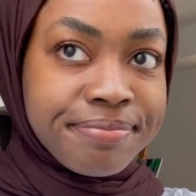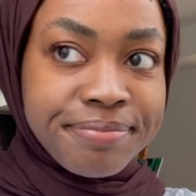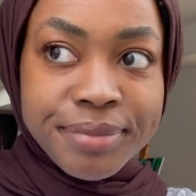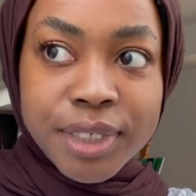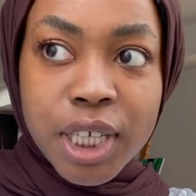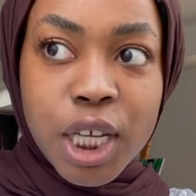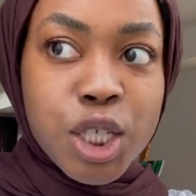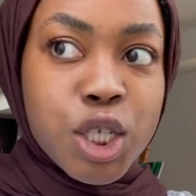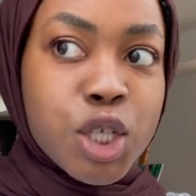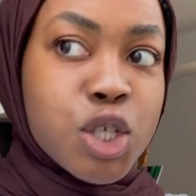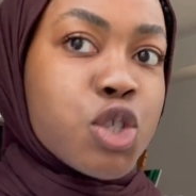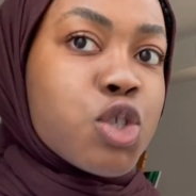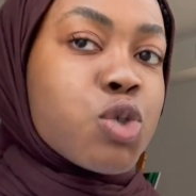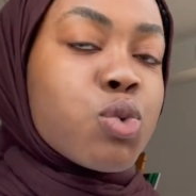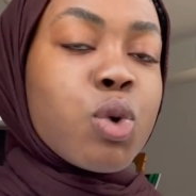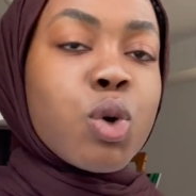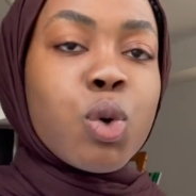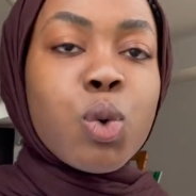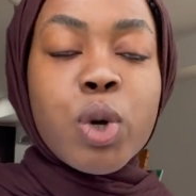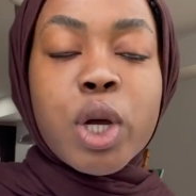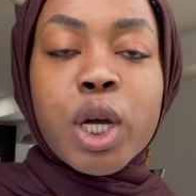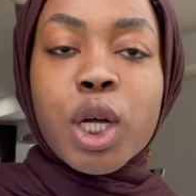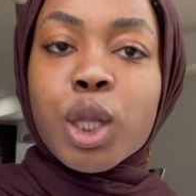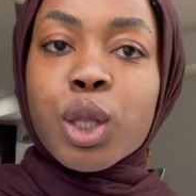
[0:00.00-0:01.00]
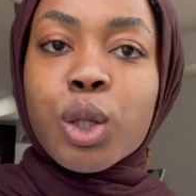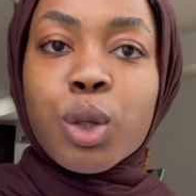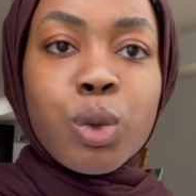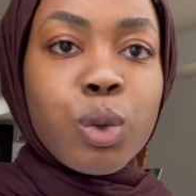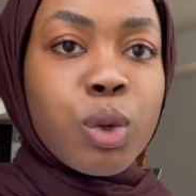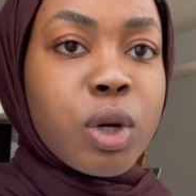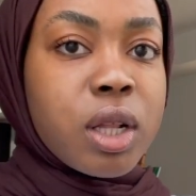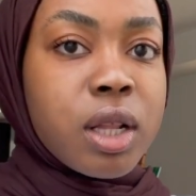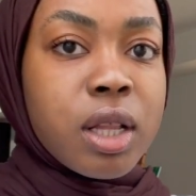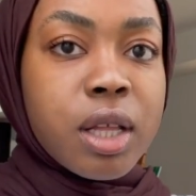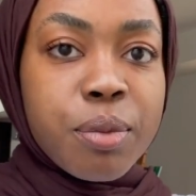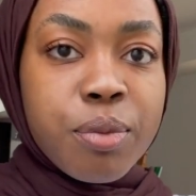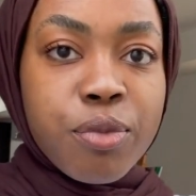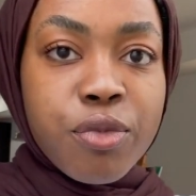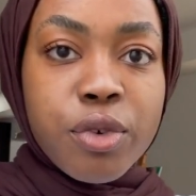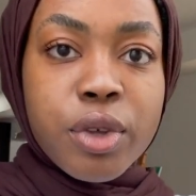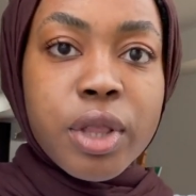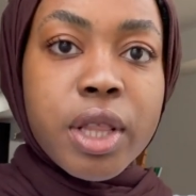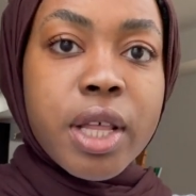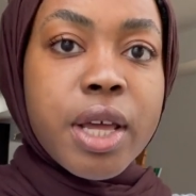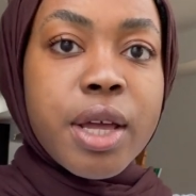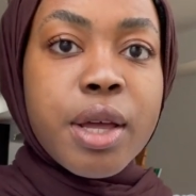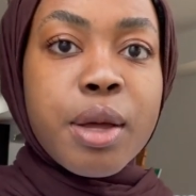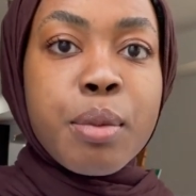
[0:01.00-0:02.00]
and just do a quick little clip for
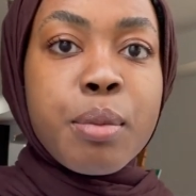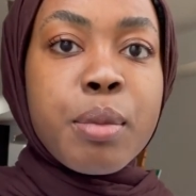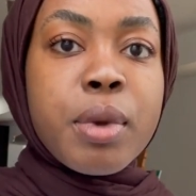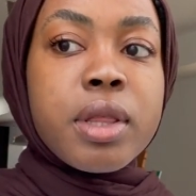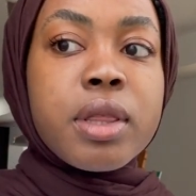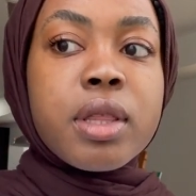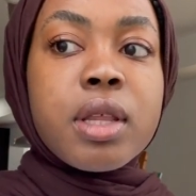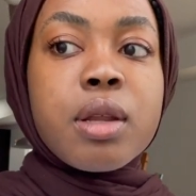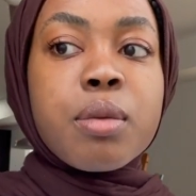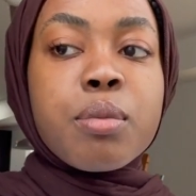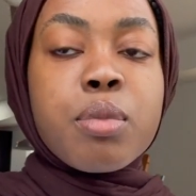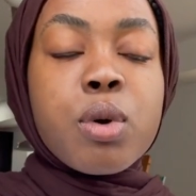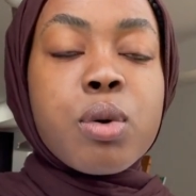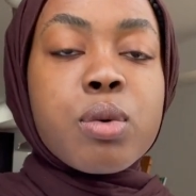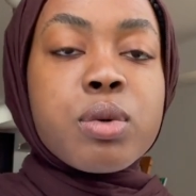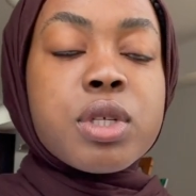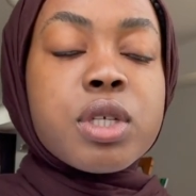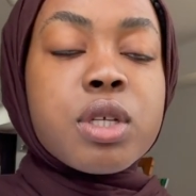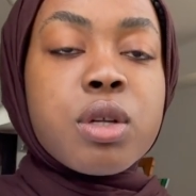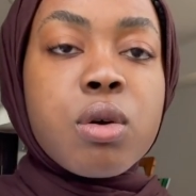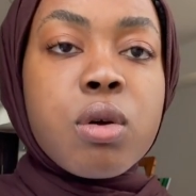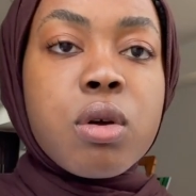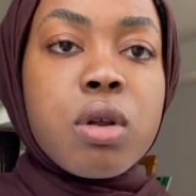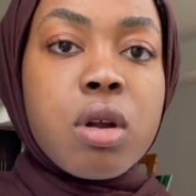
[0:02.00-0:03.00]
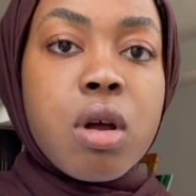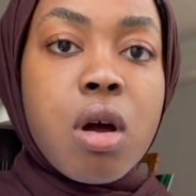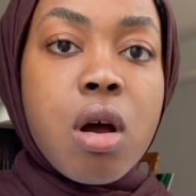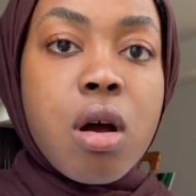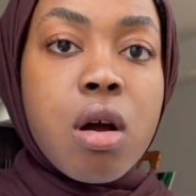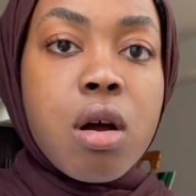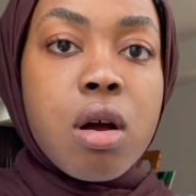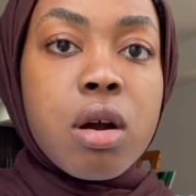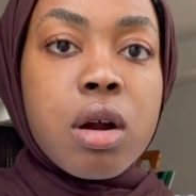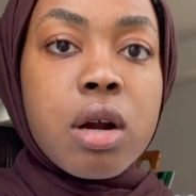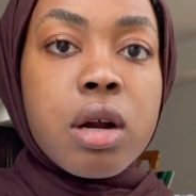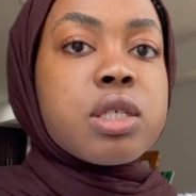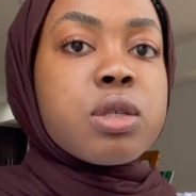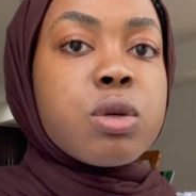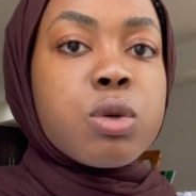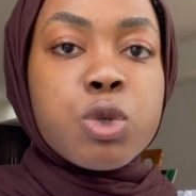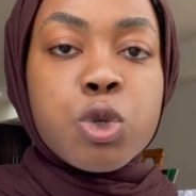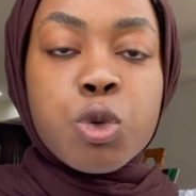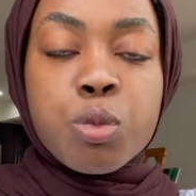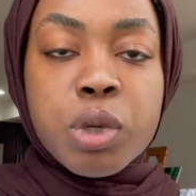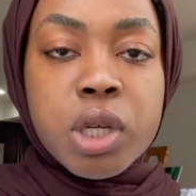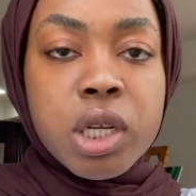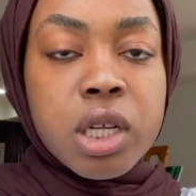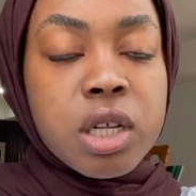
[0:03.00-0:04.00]
them and then post it on our social
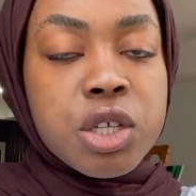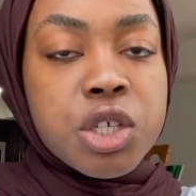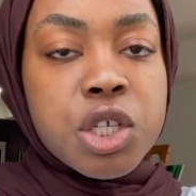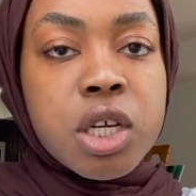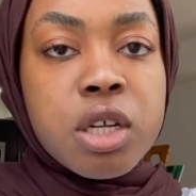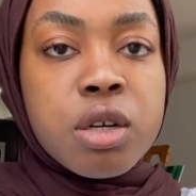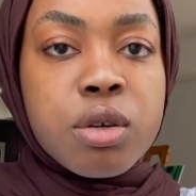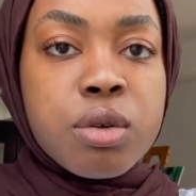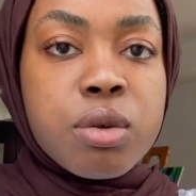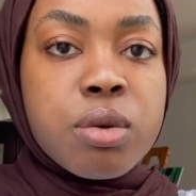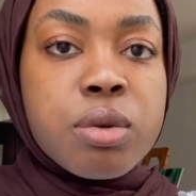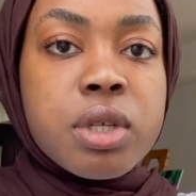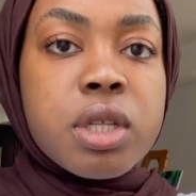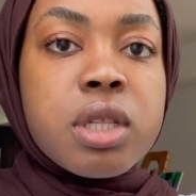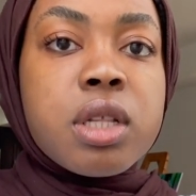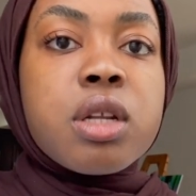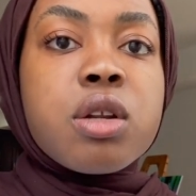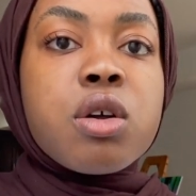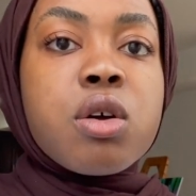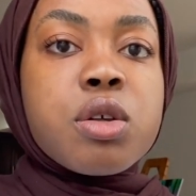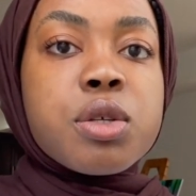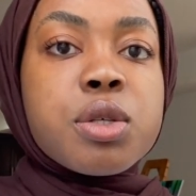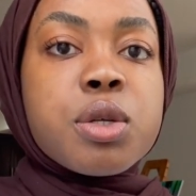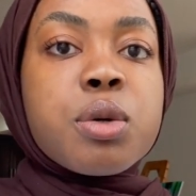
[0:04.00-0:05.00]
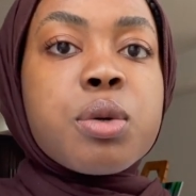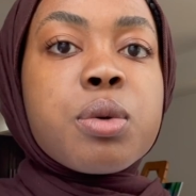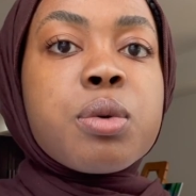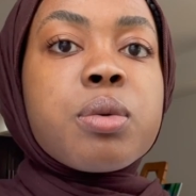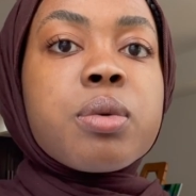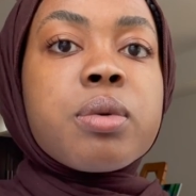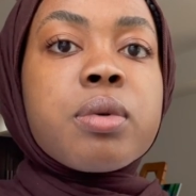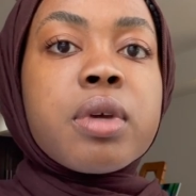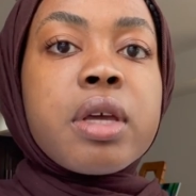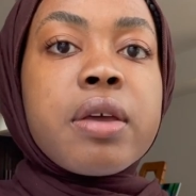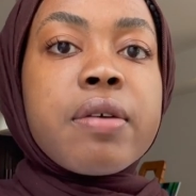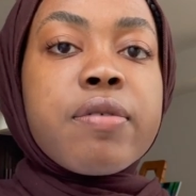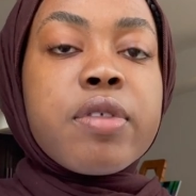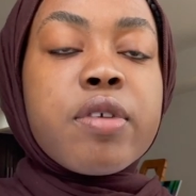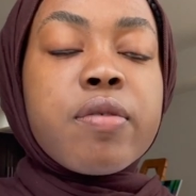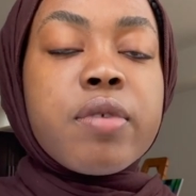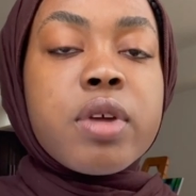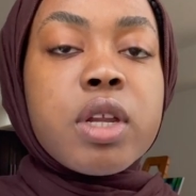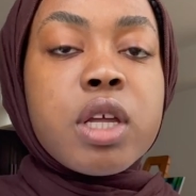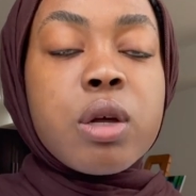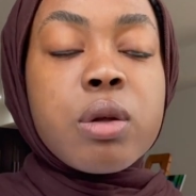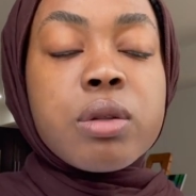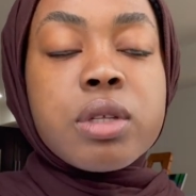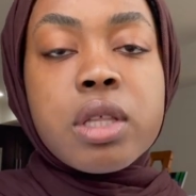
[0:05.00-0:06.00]
media channels and then also give the
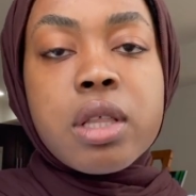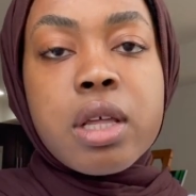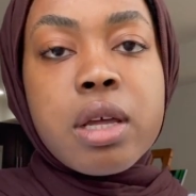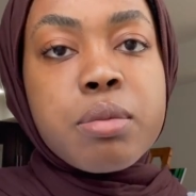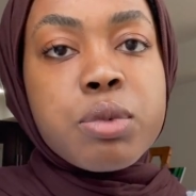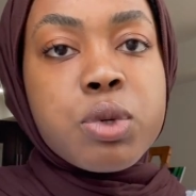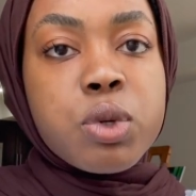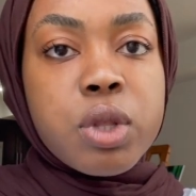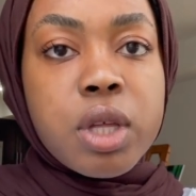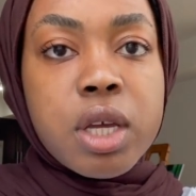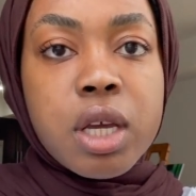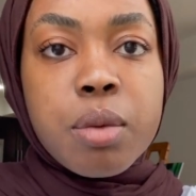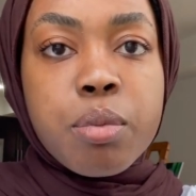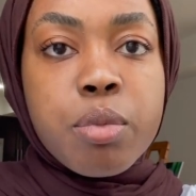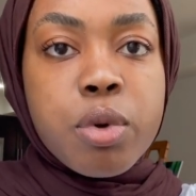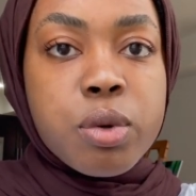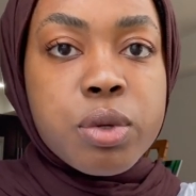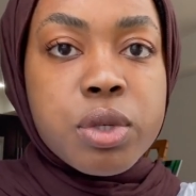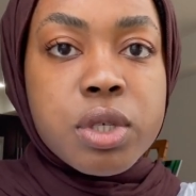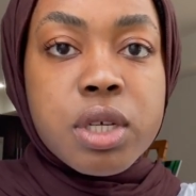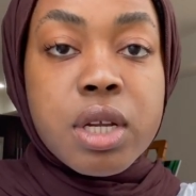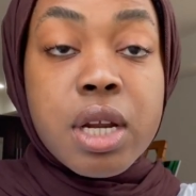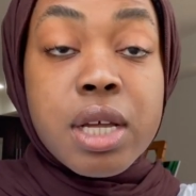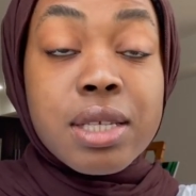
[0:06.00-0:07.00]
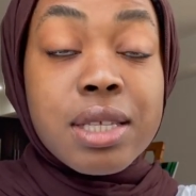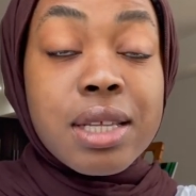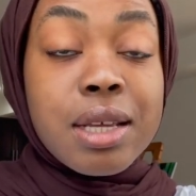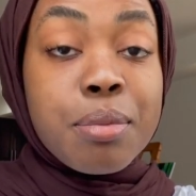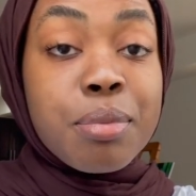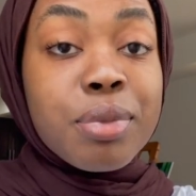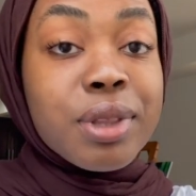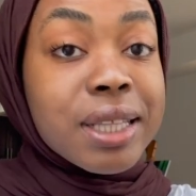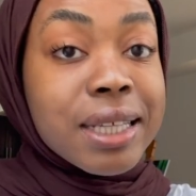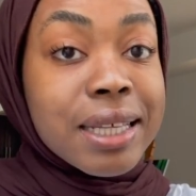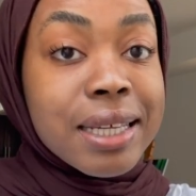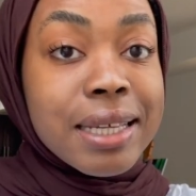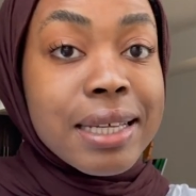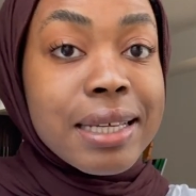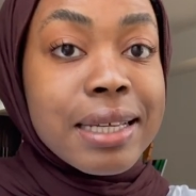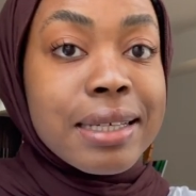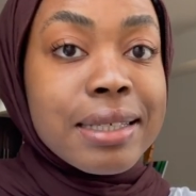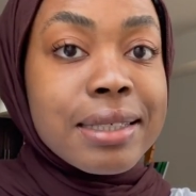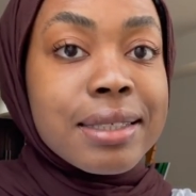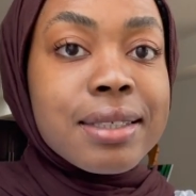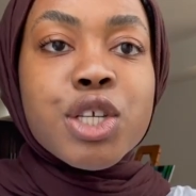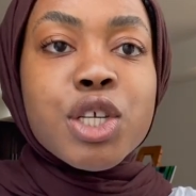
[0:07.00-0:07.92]
video to them so they can post it as they please.